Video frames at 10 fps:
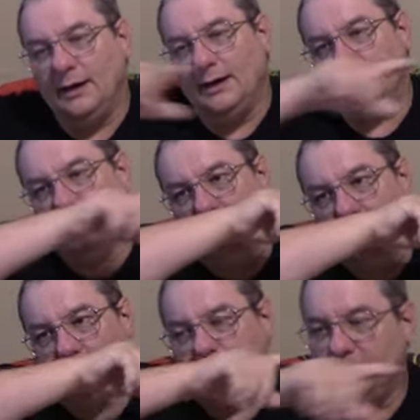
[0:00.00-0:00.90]
and then the
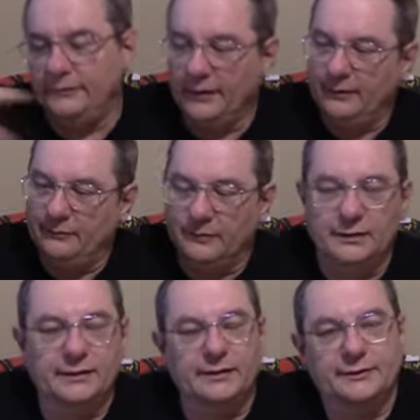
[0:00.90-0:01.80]
output of that
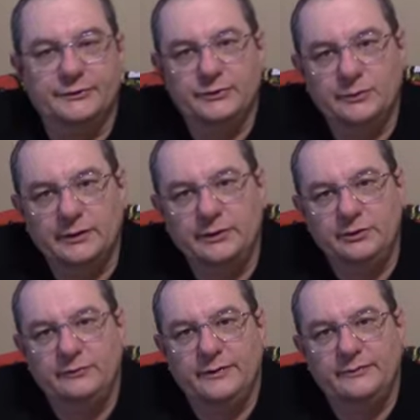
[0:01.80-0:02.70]
run it into a
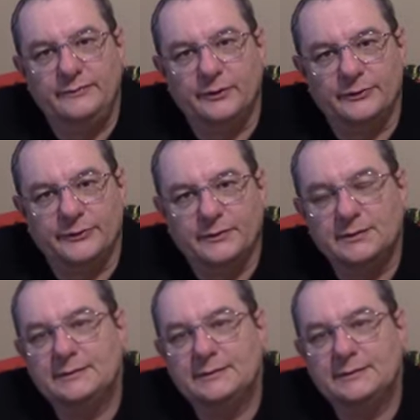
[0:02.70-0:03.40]
UV filter,